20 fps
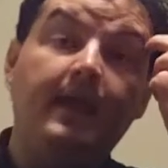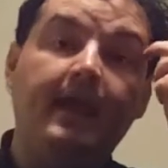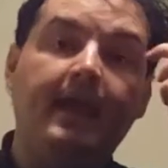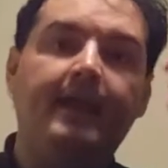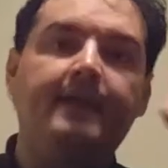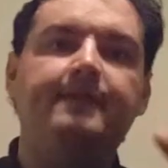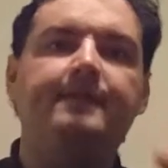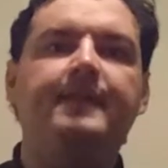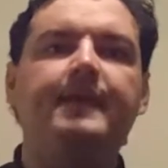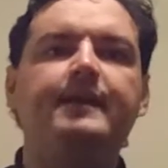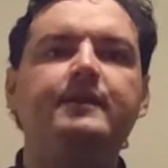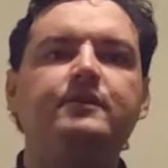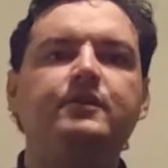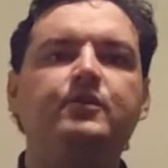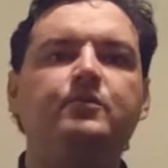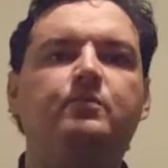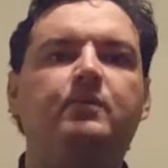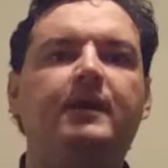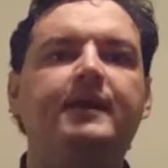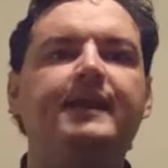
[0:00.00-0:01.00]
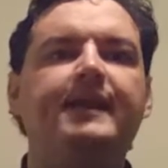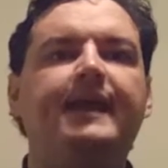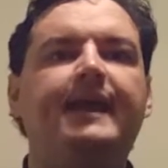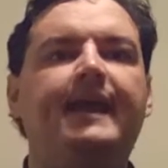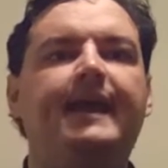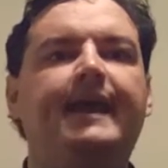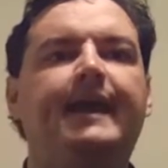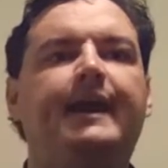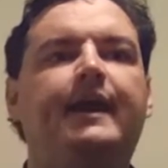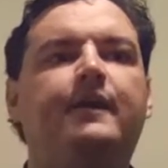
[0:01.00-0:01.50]
And then you want to
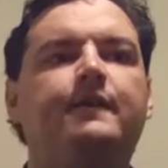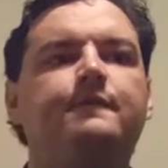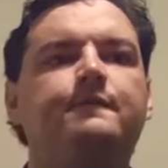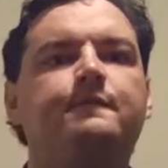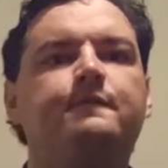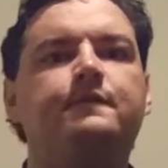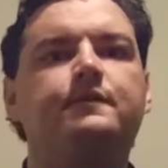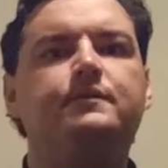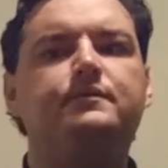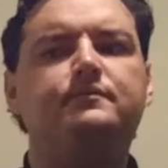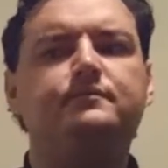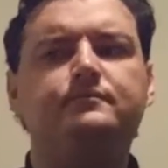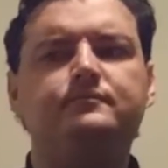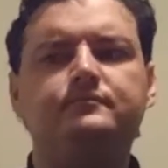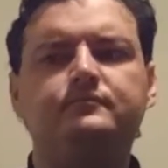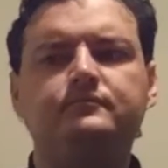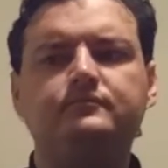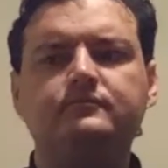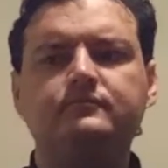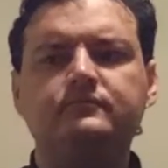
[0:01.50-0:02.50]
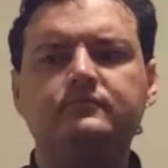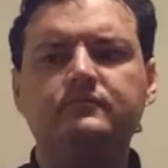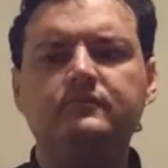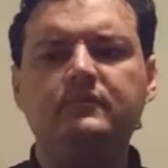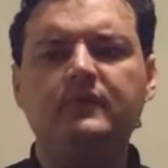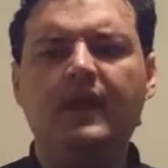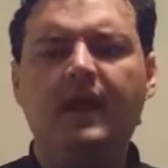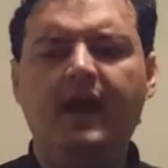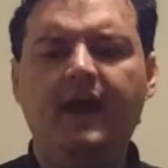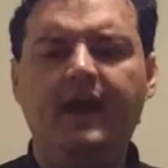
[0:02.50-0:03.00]
have
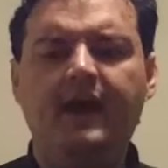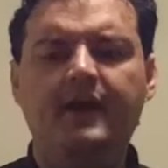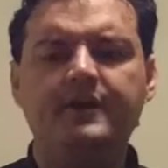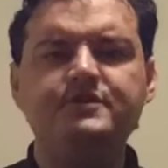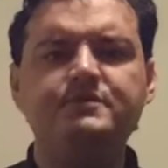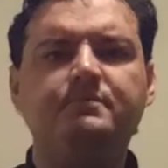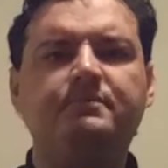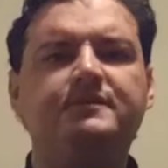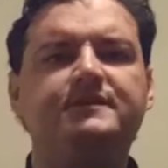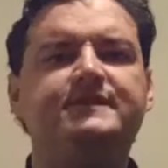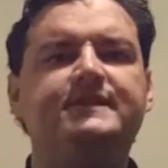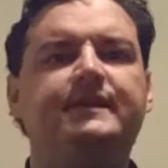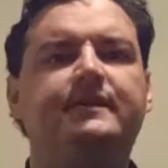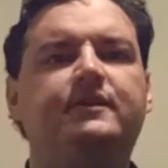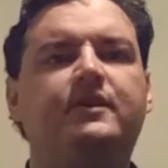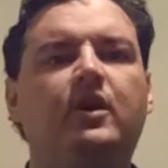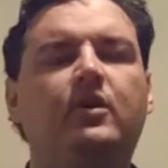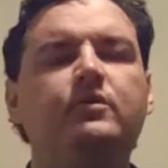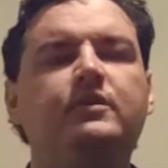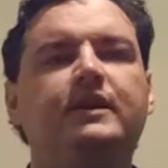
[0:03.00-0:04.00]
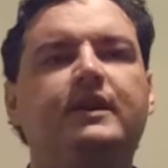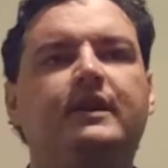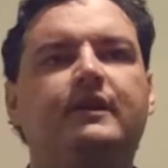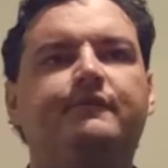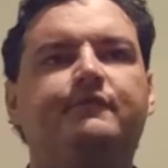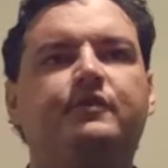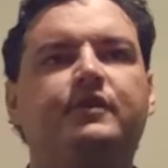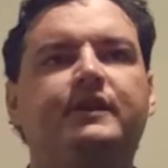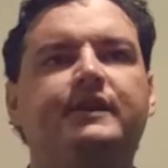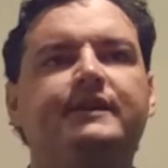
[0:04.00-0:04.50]
100% code
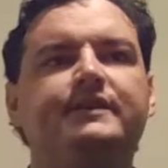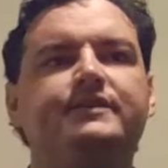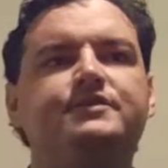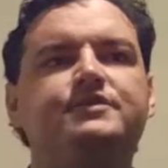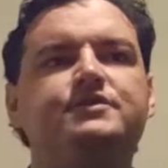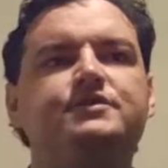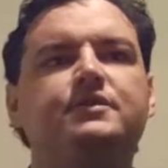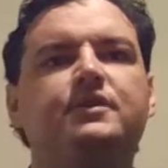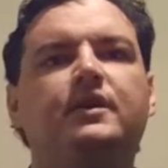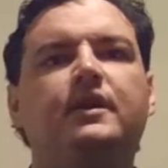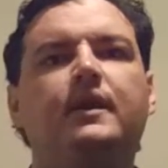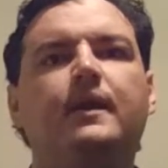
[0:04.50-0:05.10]
coverage